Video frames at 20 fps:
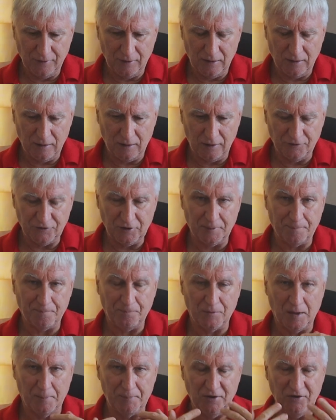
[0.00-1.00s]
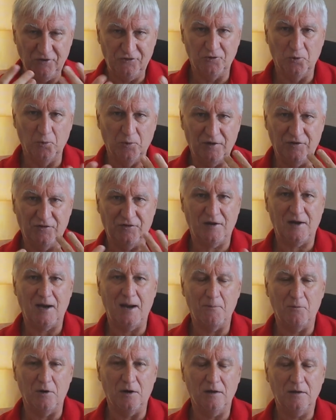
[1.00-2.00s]
I did a piece talking to
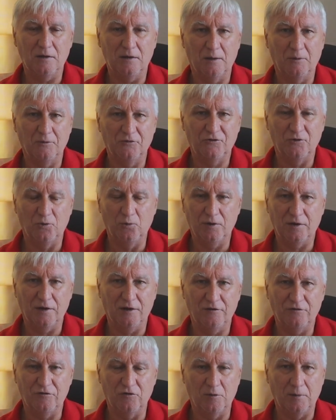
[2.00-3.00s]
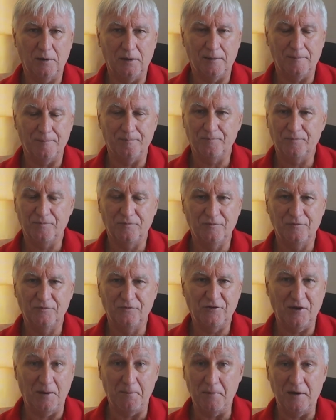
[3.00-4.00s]
camera. I was talking for about
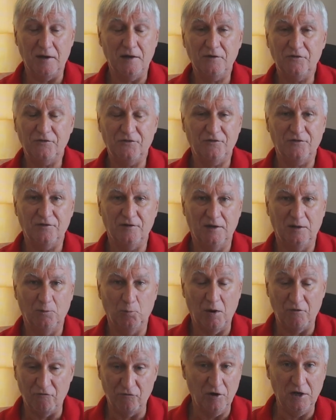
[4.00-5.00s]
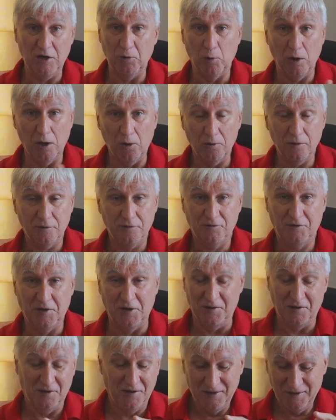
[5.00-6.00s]
10 minutes and it went really well.
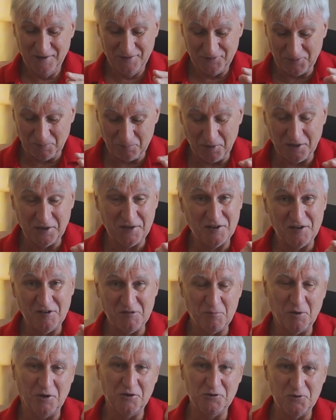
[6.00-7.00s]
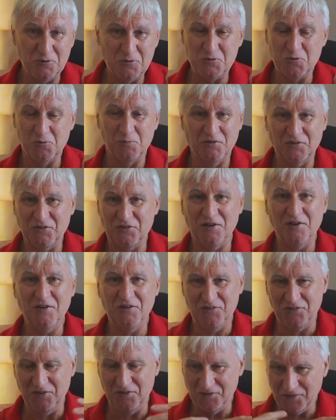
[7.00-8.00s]
Didn't make any of my usual
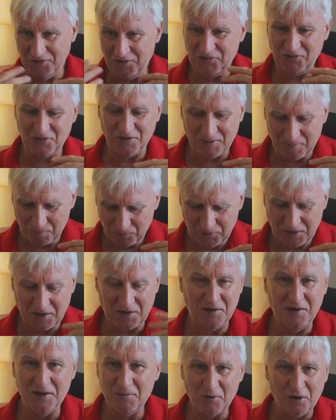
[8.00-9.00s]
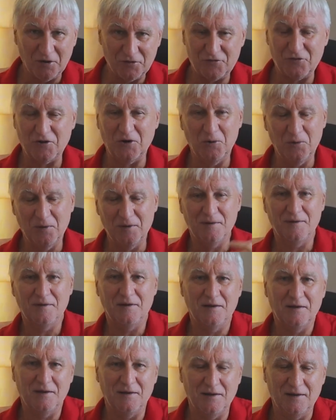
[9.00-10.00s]
mistakes, didn't need to clear my throat,
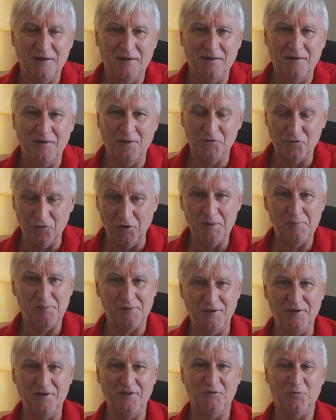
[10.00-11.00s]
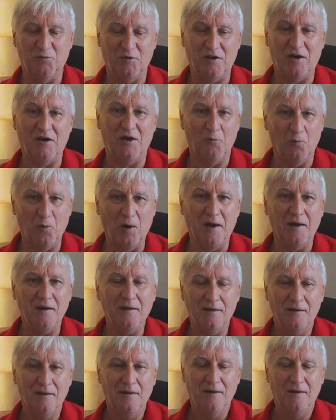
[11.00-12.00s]
and I was really pleased with how it went.